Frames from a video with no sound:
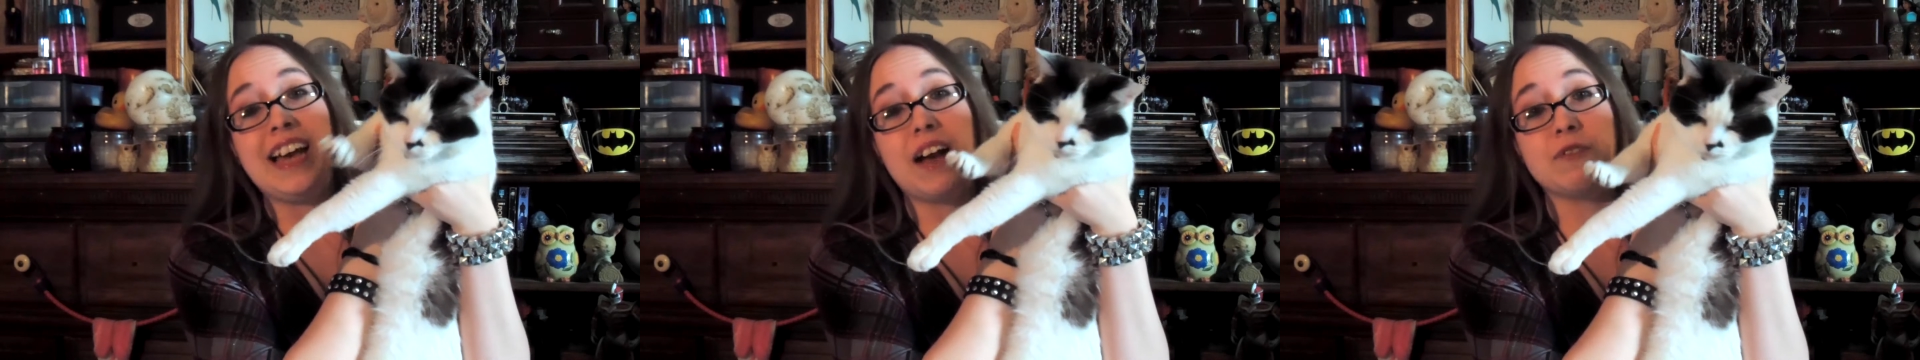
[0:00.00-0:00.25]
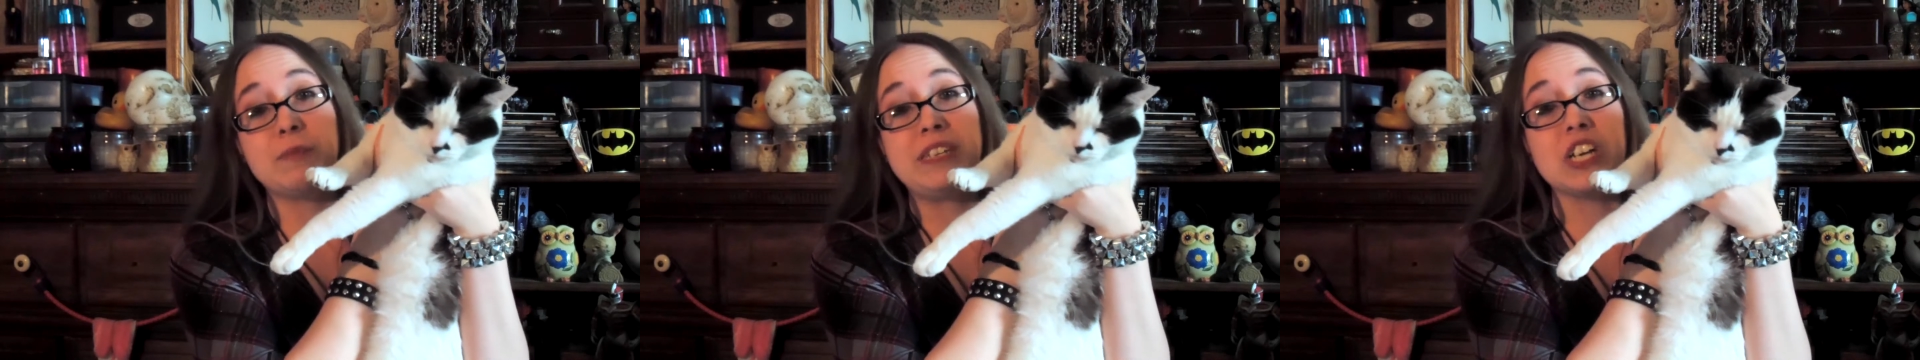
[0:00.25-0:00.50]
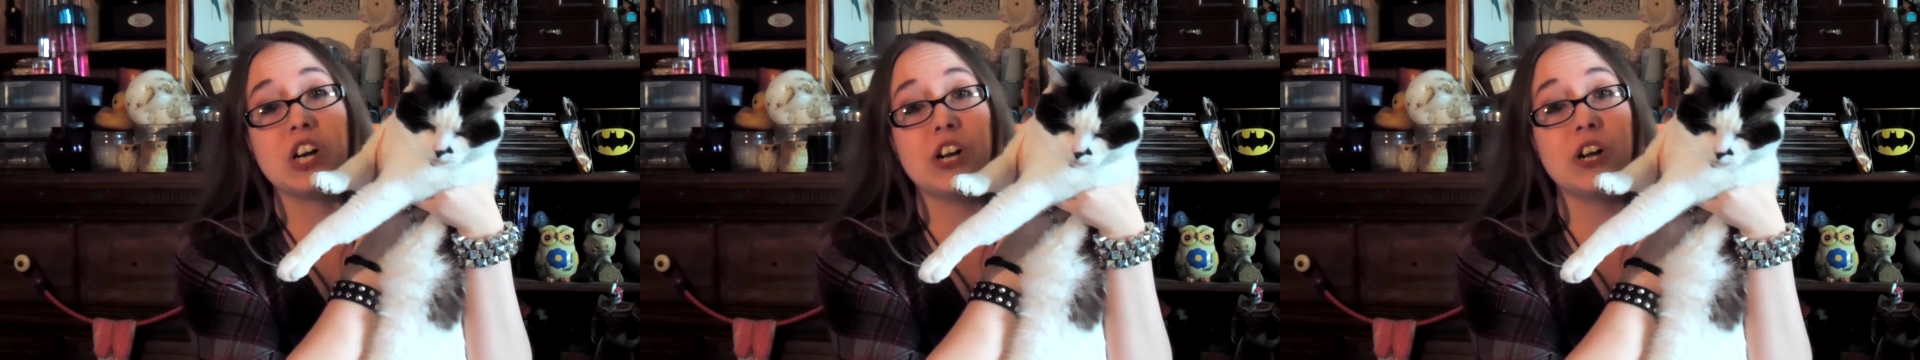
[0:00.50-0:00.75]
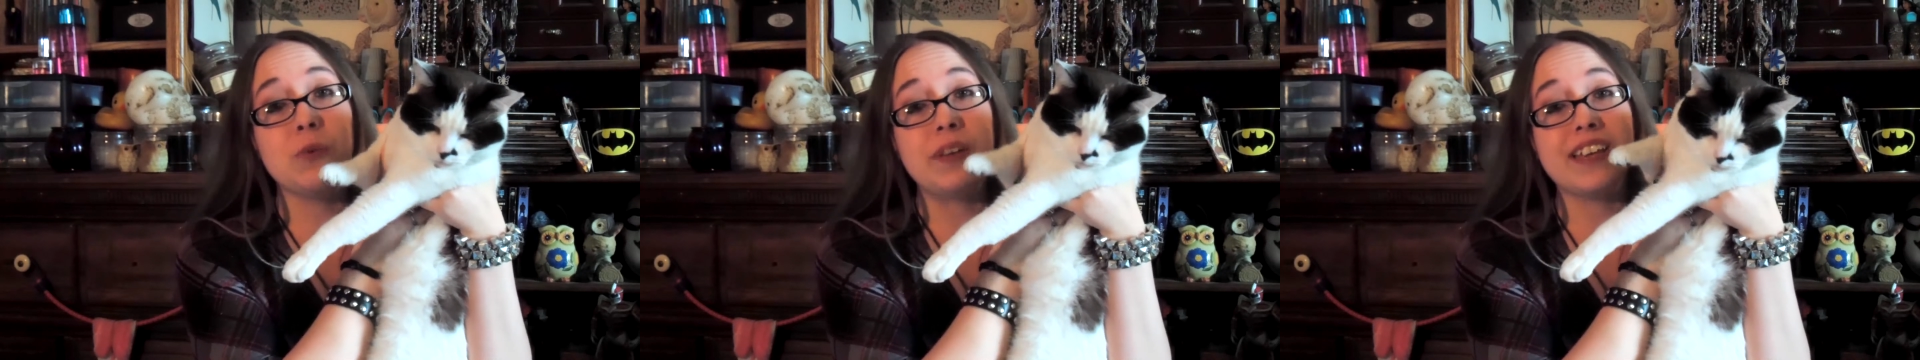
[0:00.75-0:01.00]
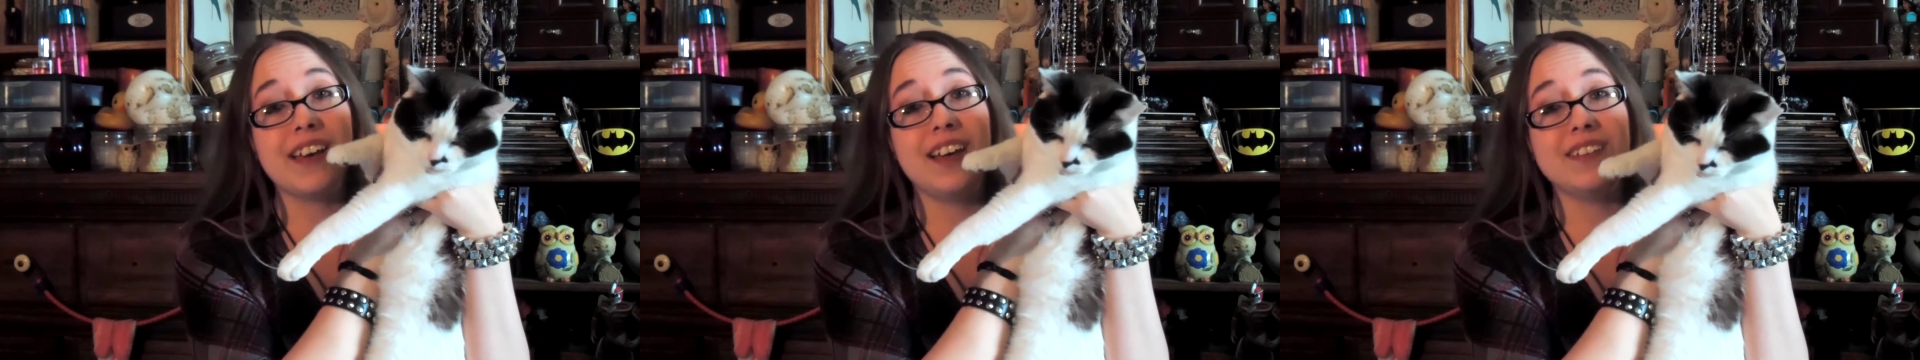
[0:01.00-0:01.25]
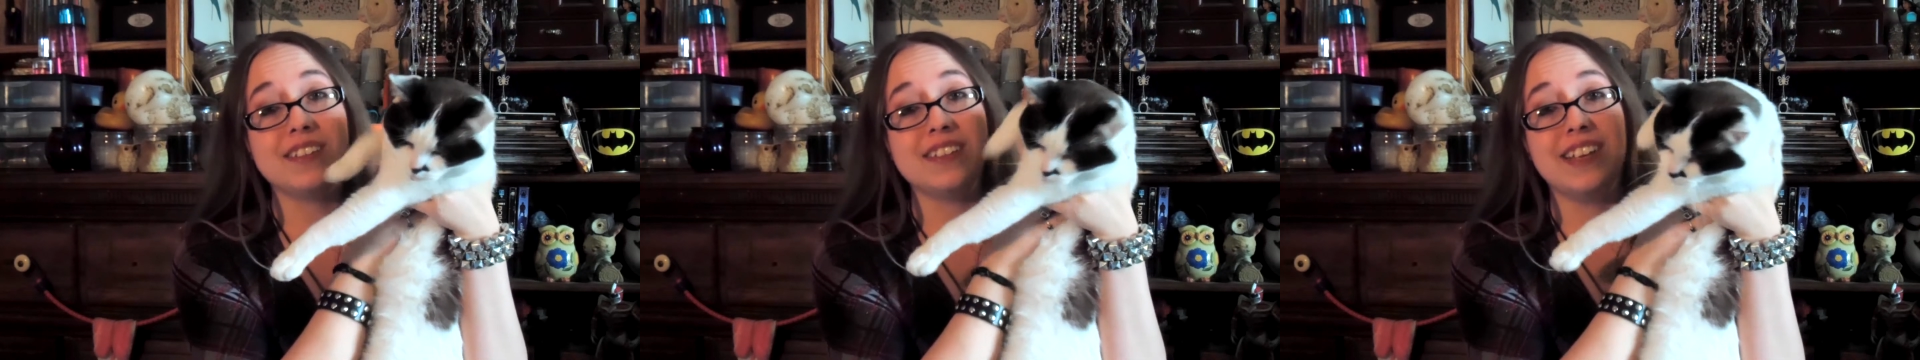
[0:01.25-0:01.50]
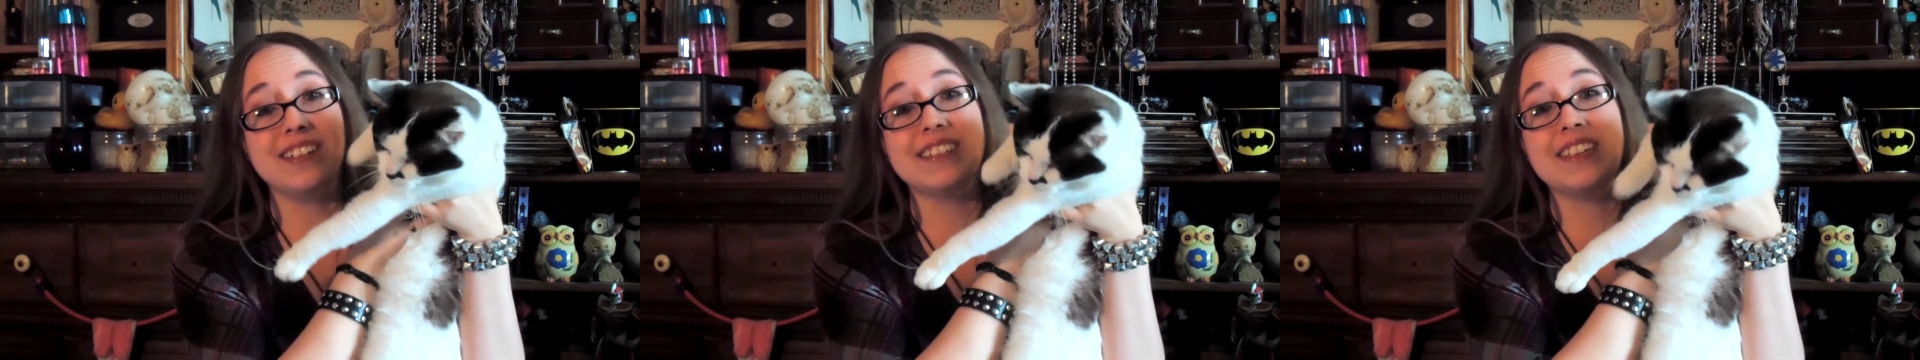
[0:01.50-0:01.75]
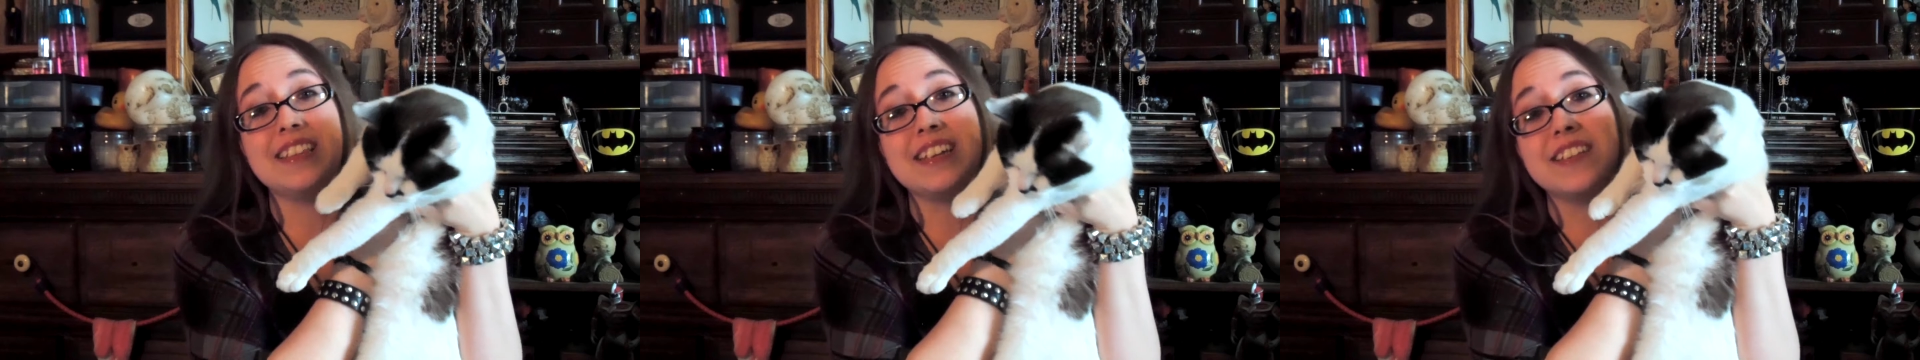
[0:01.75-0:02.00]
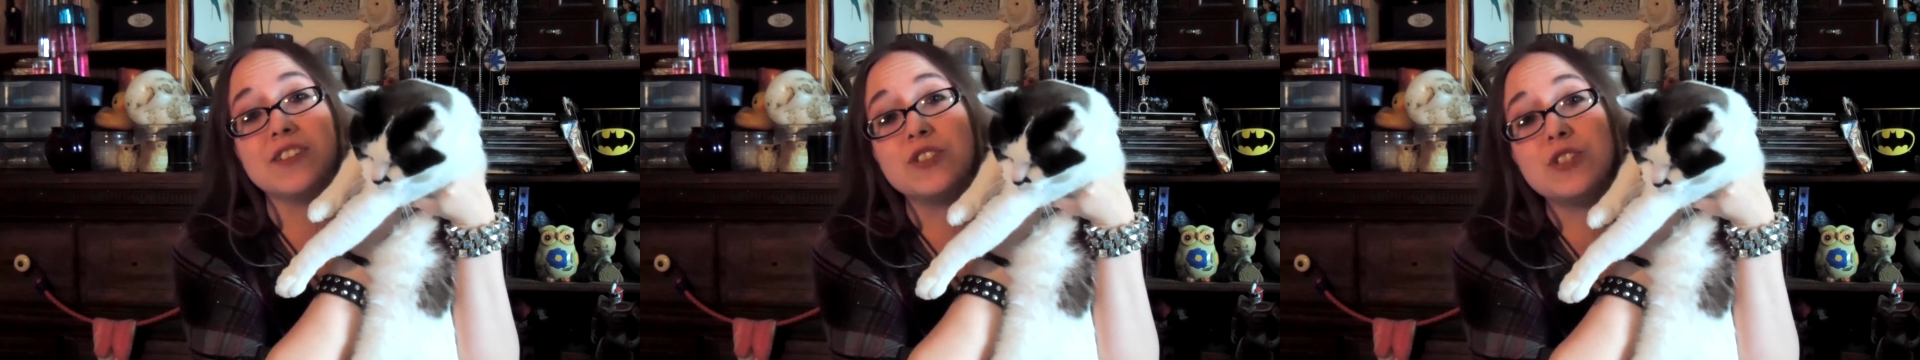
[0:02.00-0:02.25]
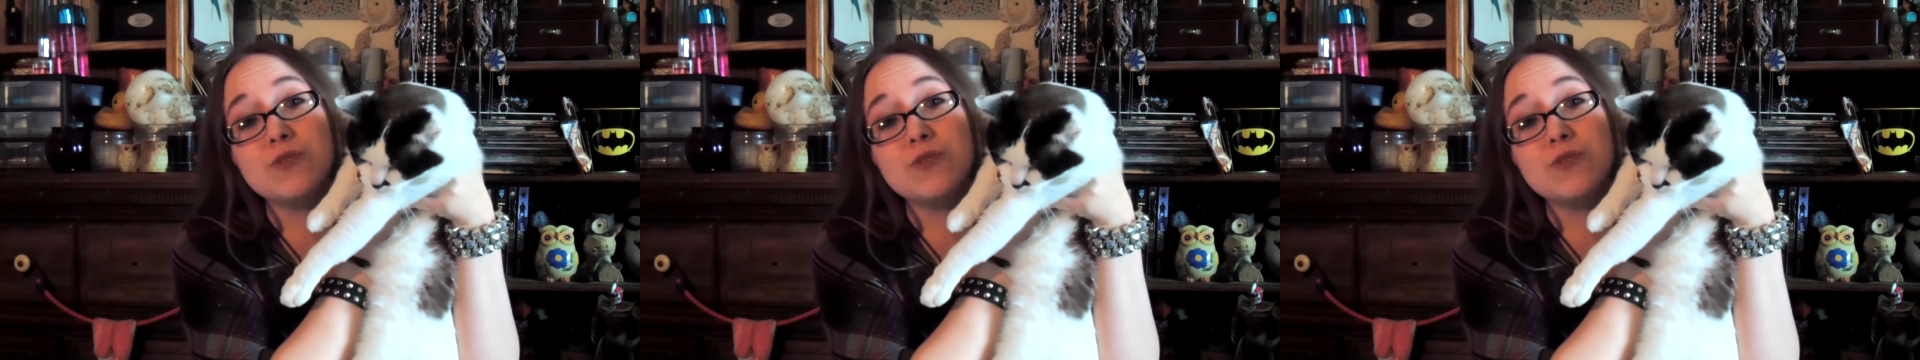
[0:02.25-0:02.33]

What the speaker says: After being gone all weekend and then suddenly there's